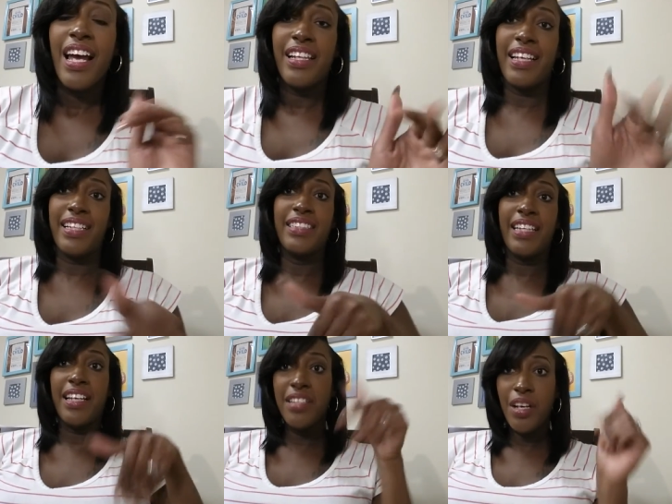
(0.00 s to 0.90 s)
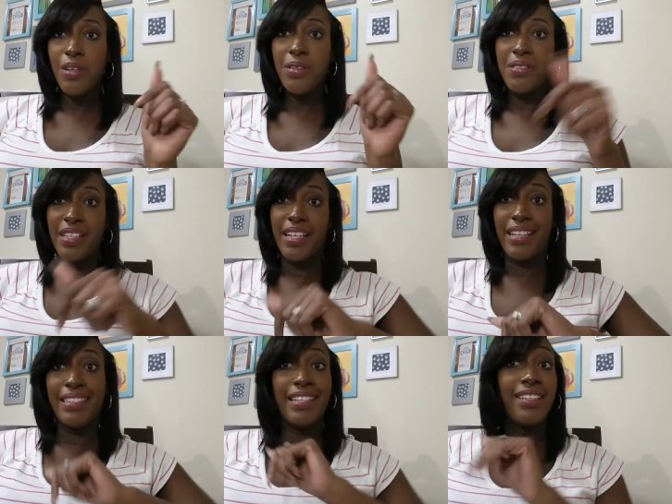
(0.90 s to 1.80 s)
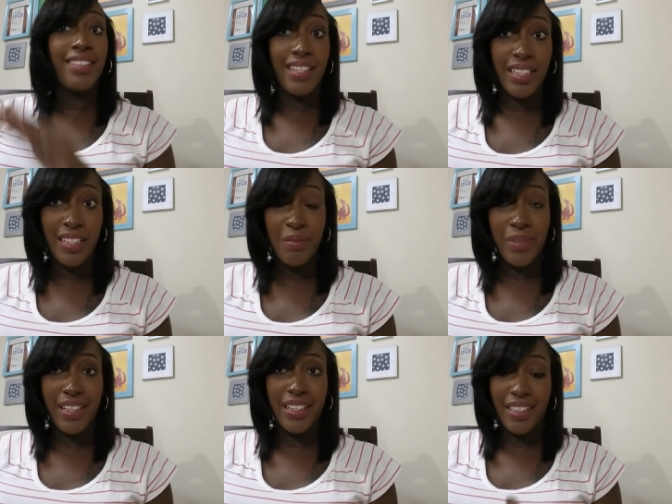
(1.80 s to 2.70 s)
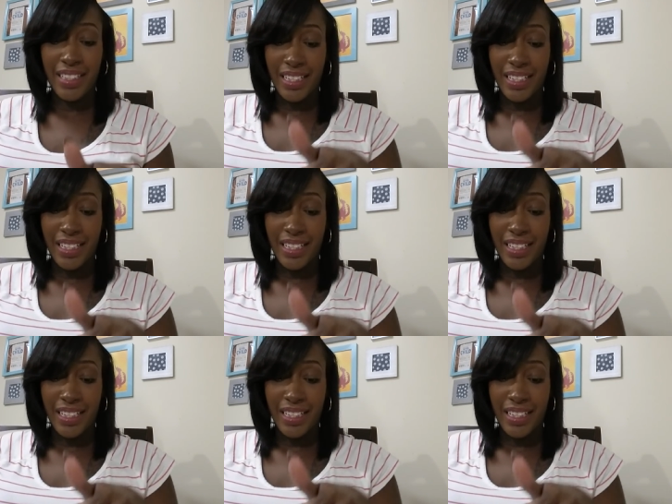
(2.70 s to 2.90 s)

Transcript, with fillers: like I said, I know that I didn't need it, but